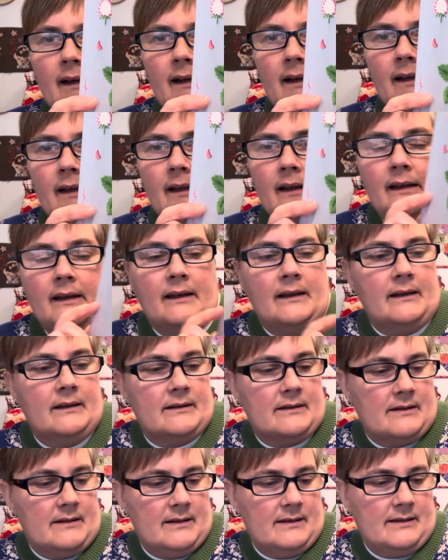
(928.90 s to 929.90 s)

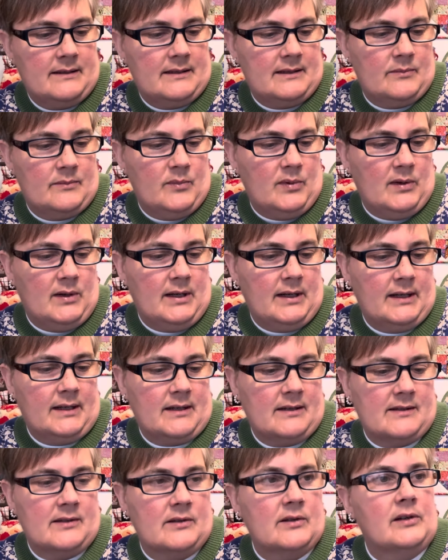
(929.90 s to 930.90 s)
and this is by
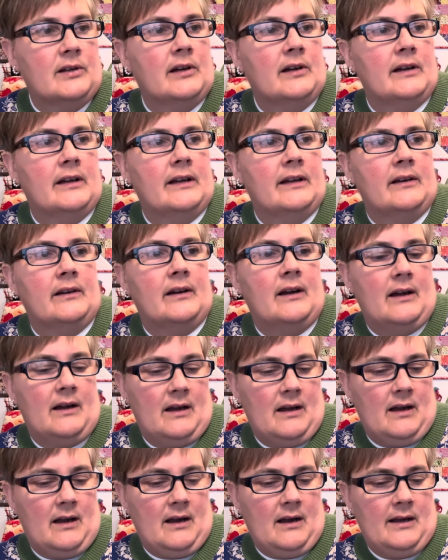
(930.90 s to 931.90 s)
Kazuko
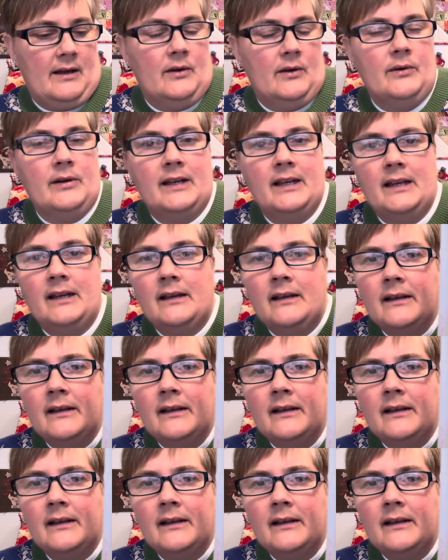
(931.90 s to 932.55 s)
Aoki.